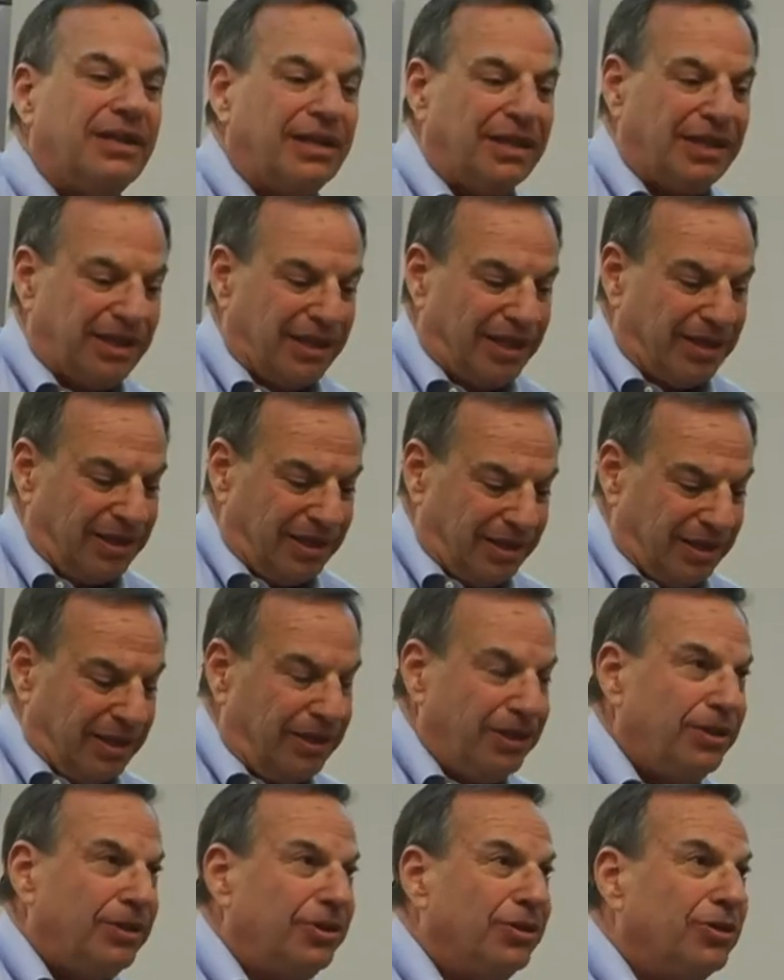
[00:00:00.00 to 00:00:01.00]

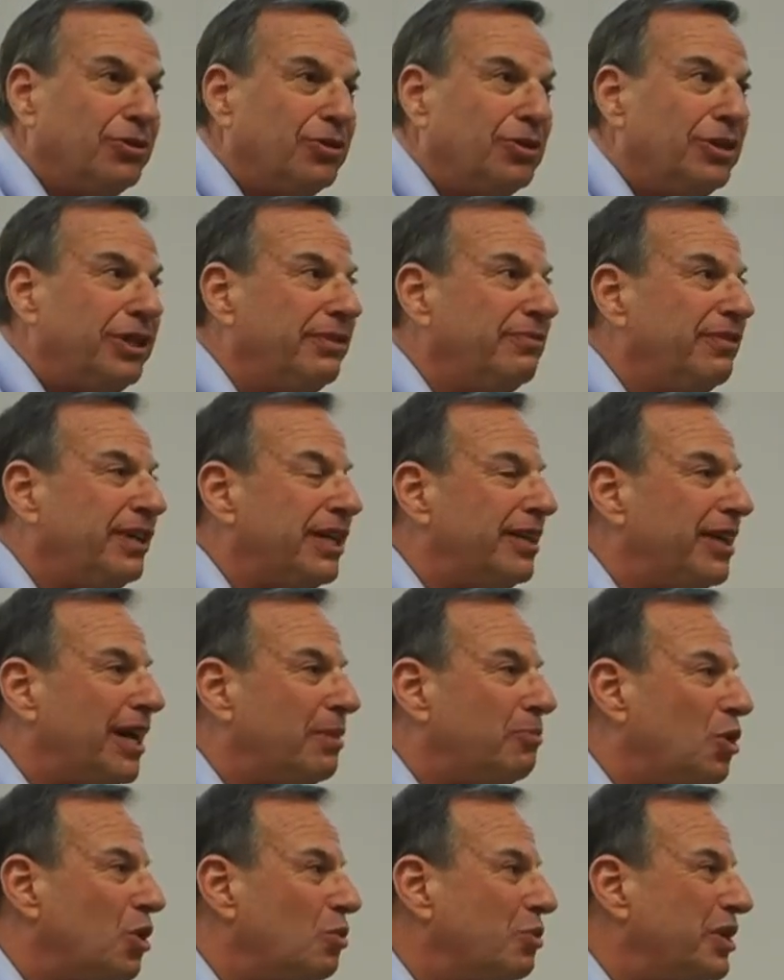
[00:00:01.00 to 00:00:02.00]
During the
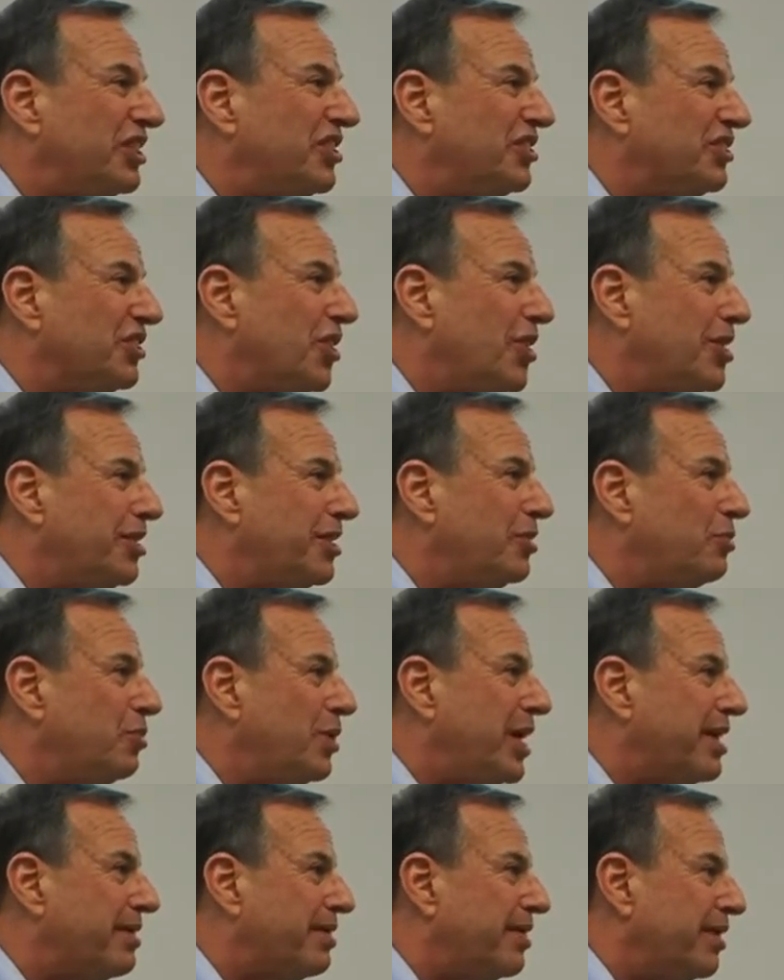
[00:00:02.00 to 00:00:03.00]
Vietnam War, we started
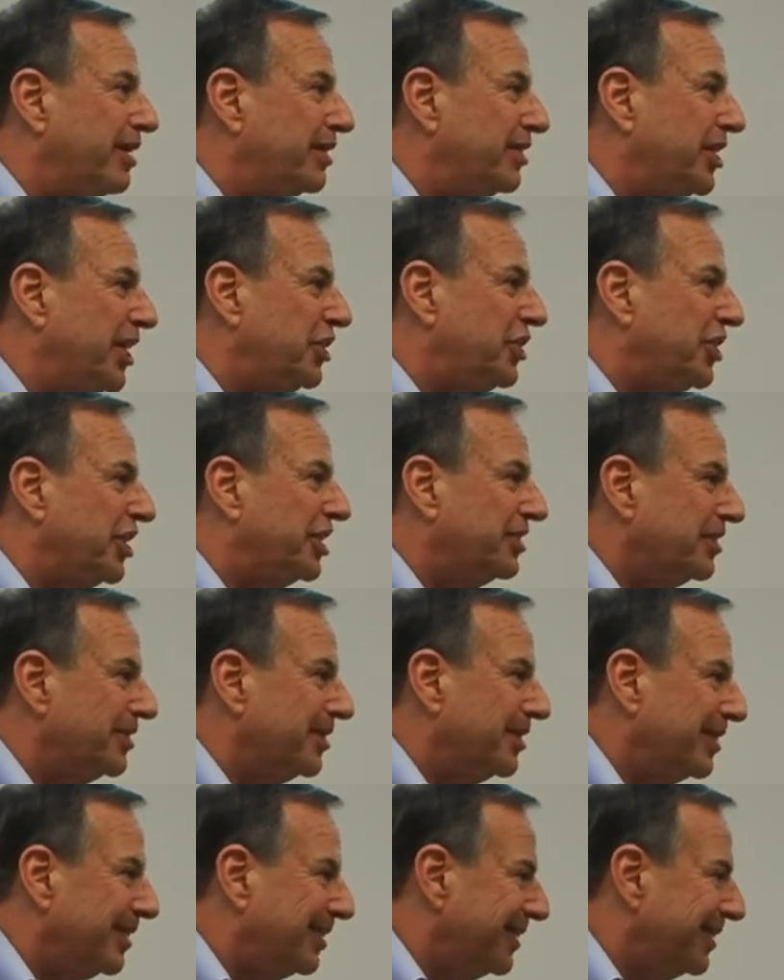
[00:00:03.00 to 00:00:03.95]
with teach-ins.